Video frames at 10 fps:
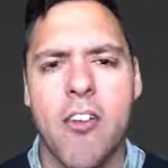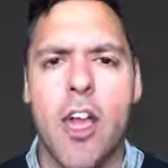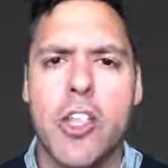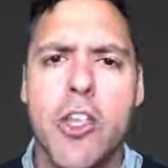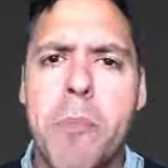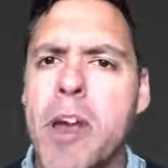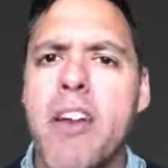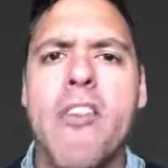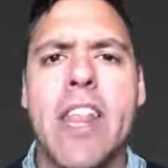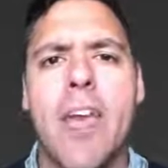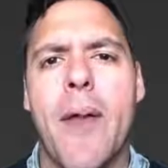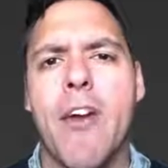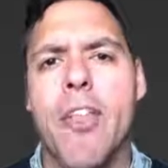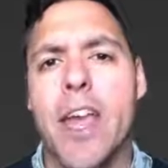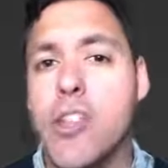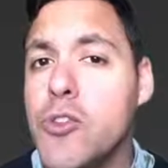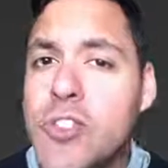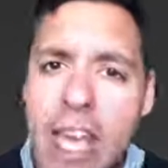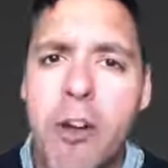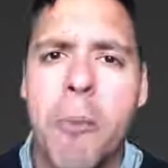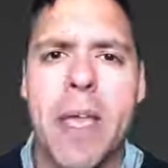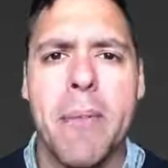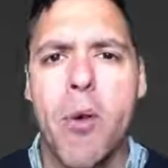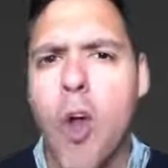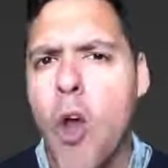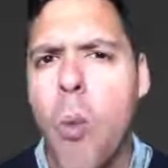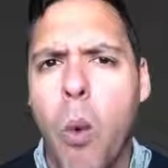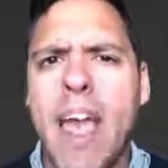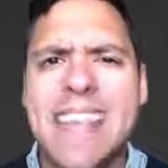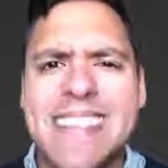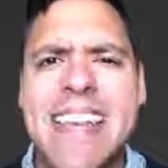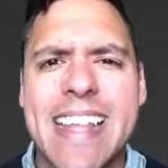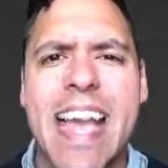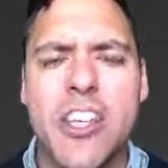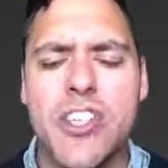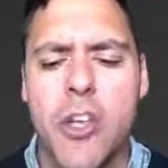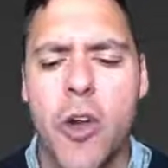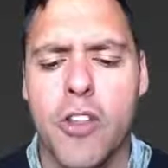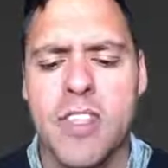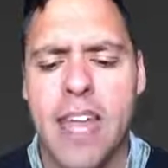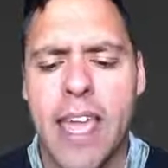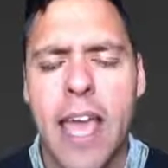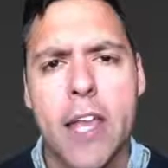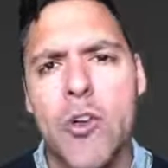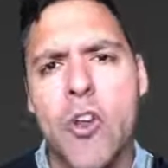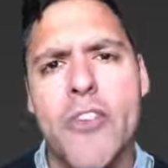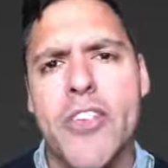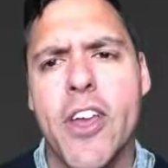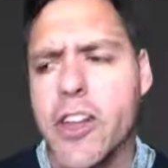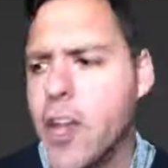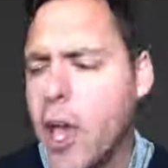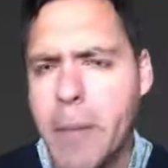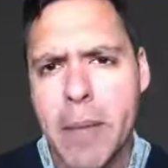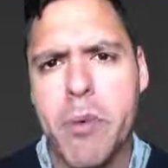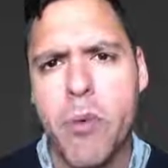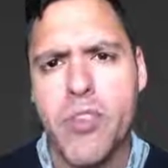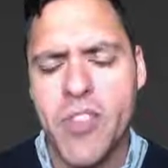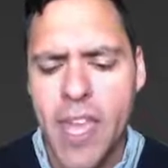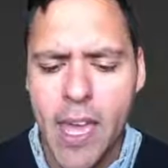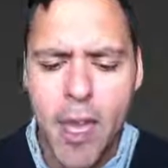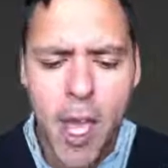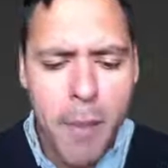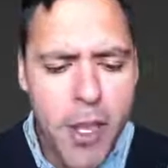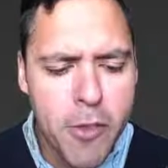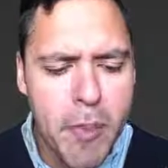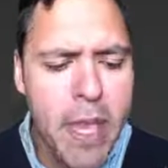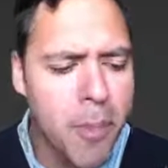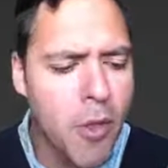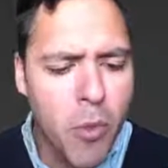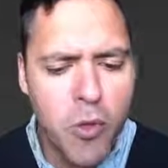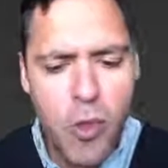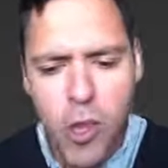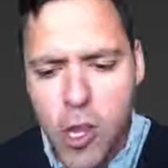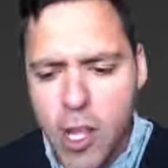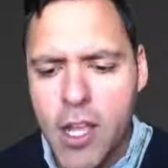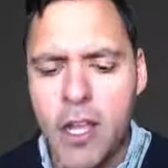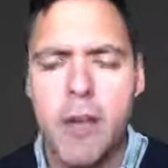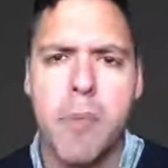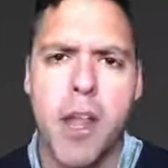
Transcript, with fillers: right? And you put a video out there and you tell people why is Zcash so hot today, and all of a sudden people will see it because people will look at